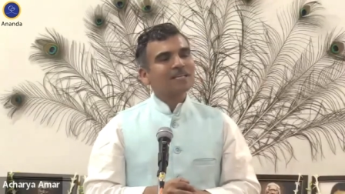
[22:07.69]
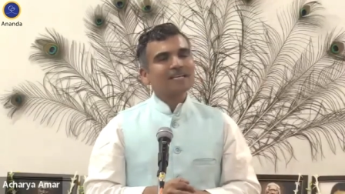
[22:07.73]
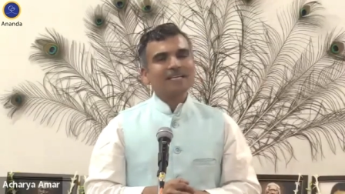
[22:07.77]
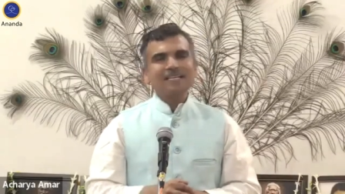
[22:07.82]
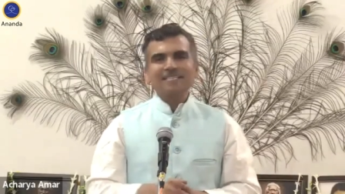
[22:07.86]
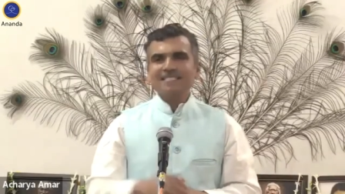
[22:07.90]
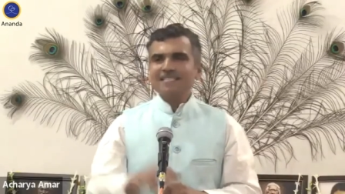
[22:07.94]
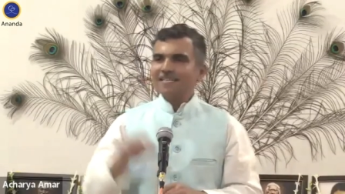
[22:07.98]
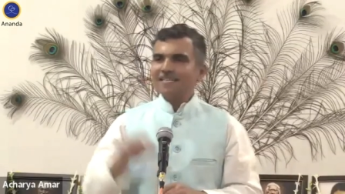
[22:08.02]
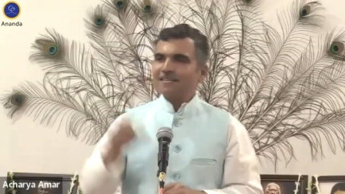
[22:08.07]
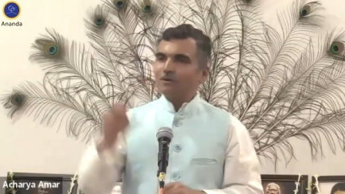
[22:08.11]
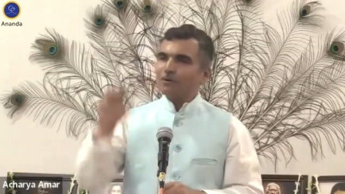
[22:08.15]
He
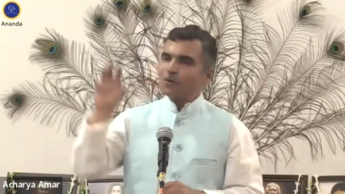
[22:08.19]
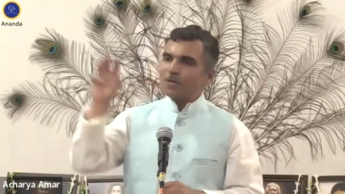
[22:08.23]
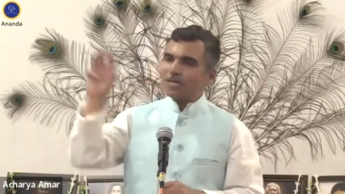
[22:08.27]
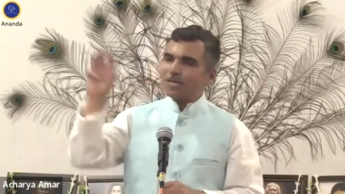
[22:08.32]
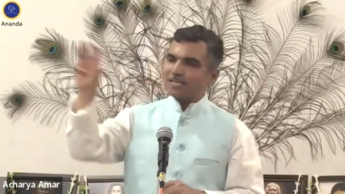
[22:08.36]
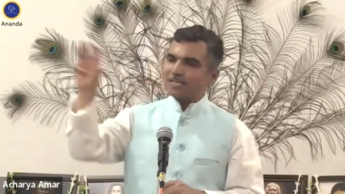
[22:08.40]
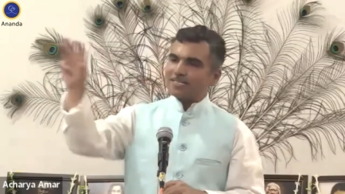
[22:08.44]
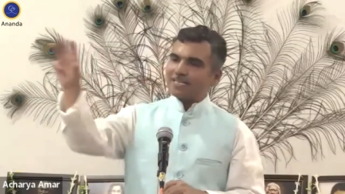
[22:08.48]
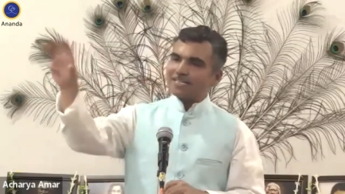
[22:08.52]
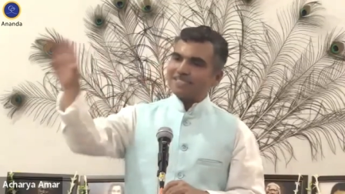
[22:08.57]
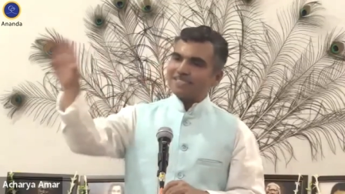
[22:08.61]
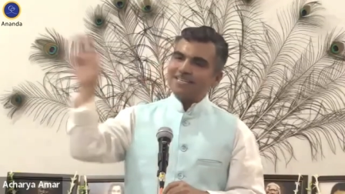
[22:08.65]
said,
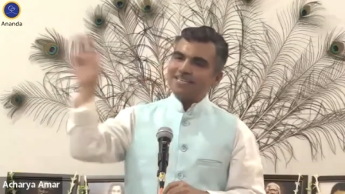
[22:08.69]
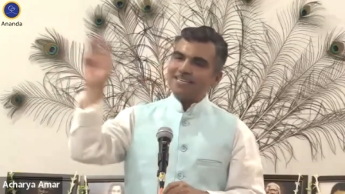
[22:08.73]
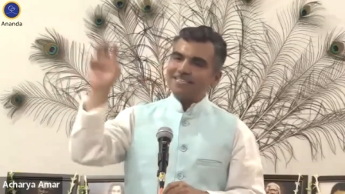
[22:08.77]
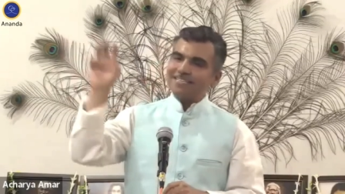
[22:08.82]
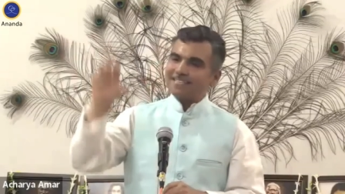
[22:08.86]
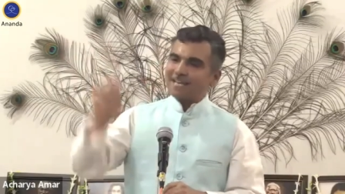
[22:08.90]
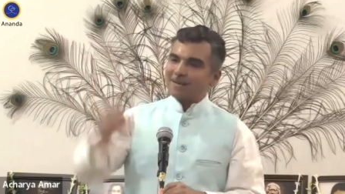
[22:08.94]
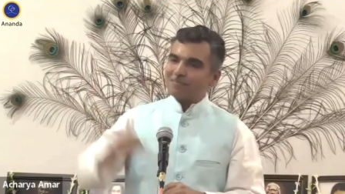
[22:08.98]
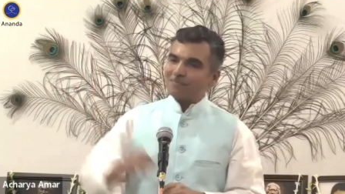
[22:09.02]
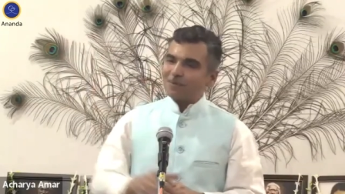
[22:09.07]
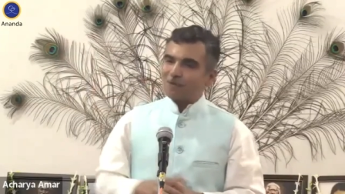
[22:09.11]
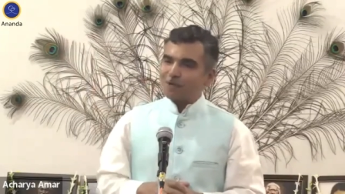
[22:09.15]
okay, take the
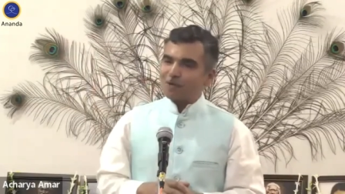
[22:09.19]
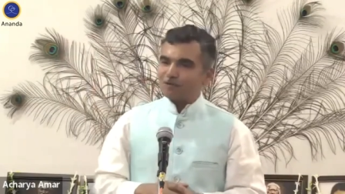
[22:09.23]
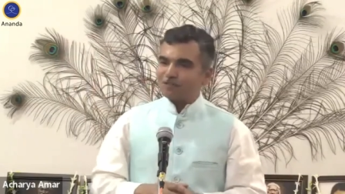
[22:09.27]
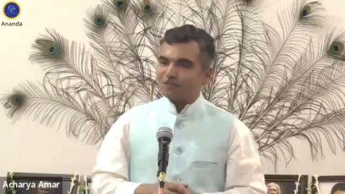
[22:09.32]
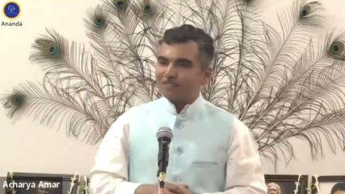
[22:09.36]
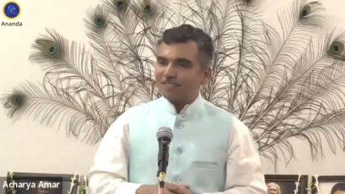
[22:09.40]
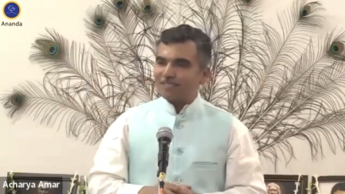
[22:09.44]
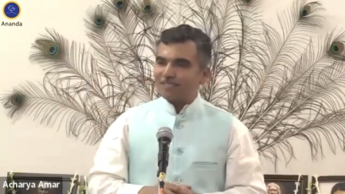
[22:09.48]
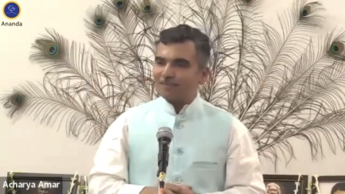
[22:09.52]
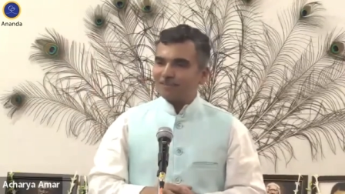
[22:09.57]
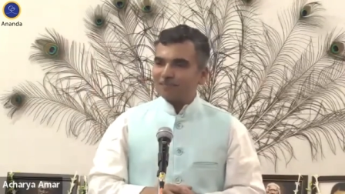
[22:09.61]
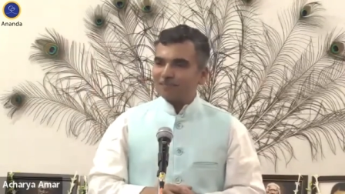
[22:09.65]
example of
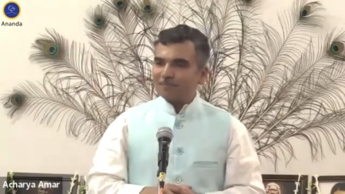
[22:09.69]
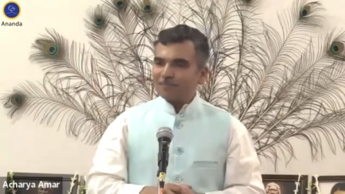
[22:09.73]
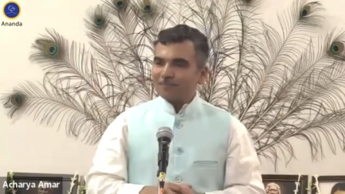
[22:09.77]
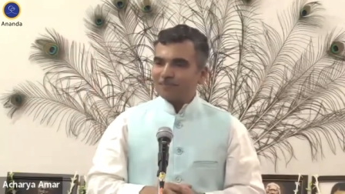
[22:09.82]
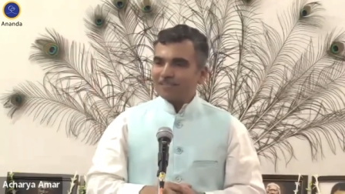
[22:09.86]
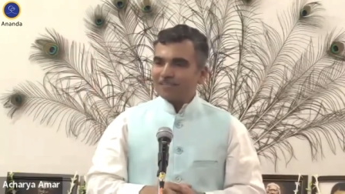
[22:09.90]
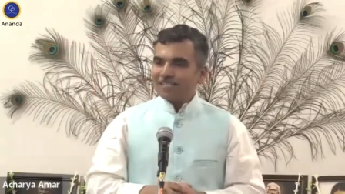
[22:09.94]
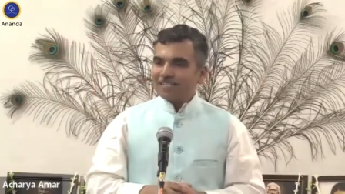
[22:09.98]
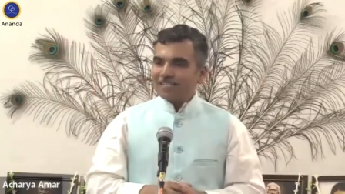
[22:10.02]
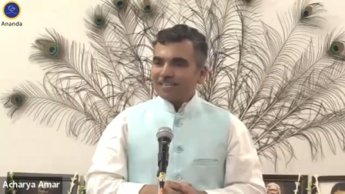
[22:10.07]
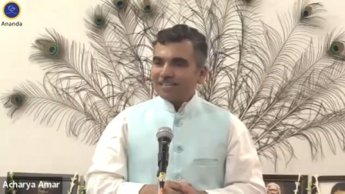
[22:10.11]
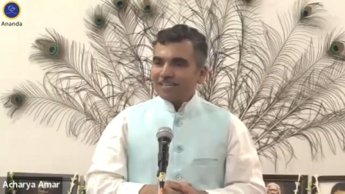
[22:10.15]
the
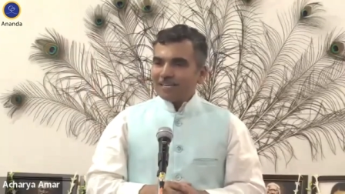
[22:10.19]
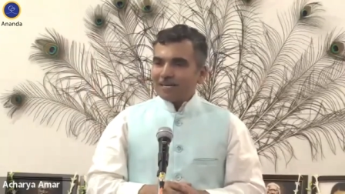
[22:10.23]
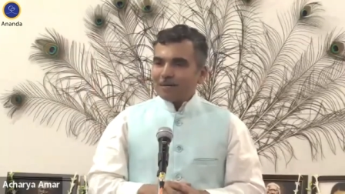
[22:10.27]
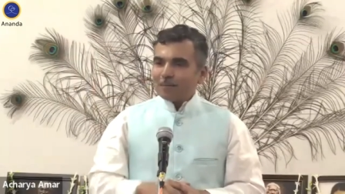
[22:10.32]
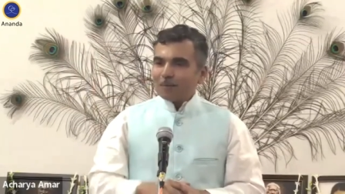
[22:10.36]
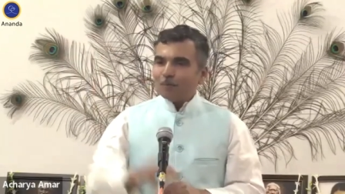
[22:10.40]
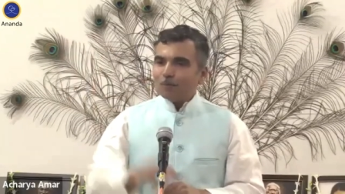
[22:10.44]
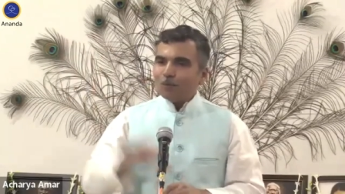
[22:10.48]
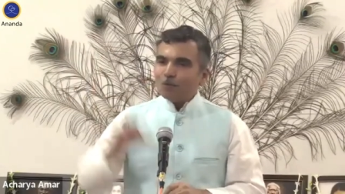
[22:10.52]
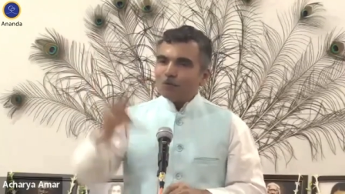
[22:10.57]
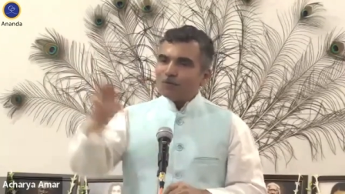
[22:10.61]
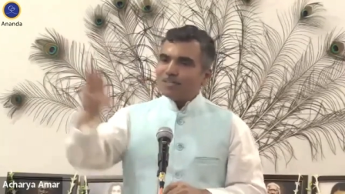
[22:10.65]

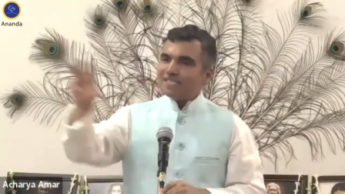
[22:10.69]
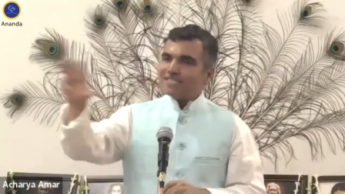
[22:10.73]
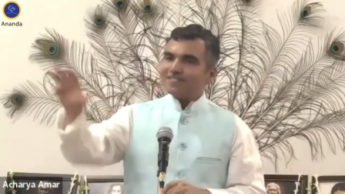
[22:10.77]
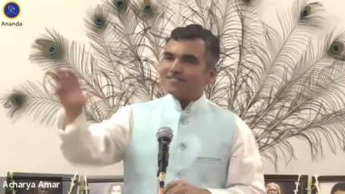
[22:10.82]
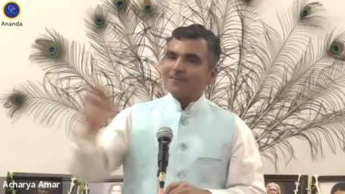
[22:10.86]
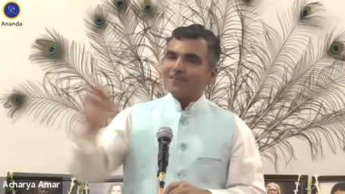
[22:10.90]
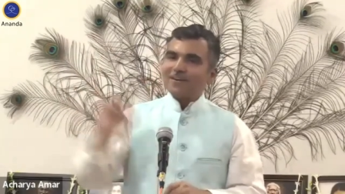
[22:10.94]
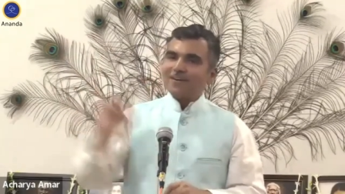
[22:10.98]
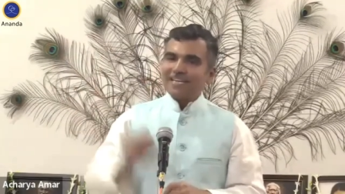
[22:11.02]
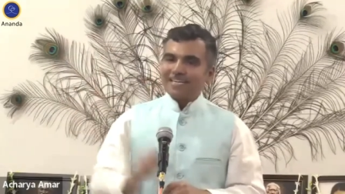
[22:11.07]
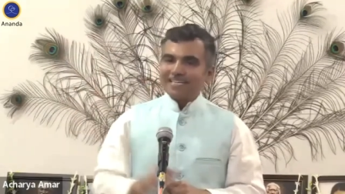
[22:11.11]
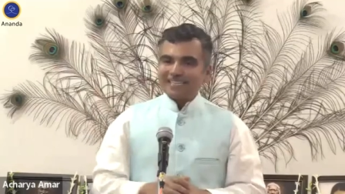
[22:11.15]
movie
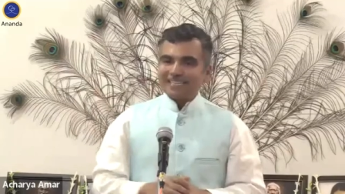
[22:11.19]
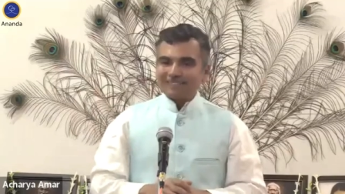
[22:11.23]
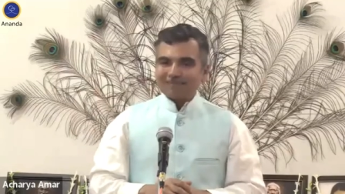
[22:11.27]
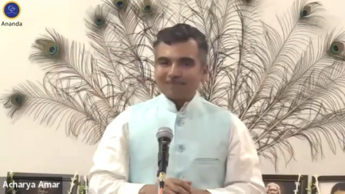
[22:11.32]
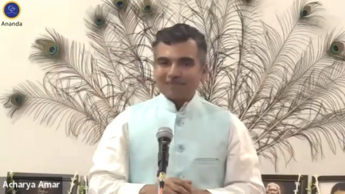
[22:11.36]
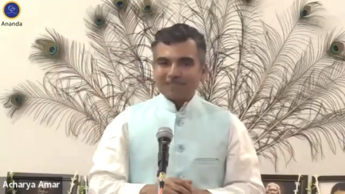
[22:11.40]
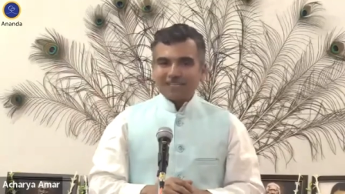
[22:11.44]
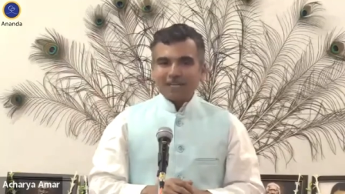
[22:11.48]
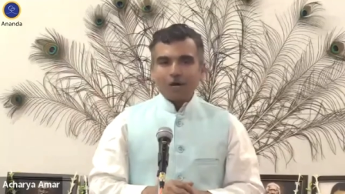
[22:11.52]
screen.